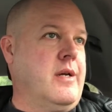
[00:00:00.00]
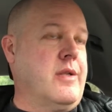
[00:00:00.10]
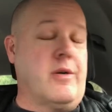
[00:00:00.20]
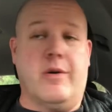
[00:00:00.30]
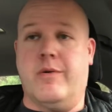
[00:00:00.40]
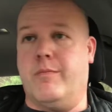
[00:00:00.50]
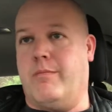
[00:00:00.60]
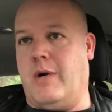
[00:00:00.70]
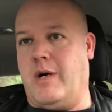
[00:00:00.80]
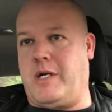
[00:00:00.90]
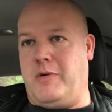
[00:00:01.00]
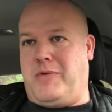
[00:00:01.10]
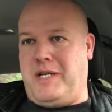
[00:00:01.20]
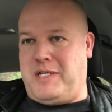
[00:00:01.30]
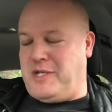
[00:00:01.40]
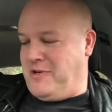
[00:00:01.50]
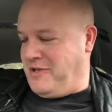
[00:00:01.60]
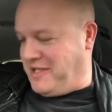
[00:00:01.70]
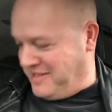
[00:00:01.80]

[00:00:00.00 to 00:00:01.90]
their own market research.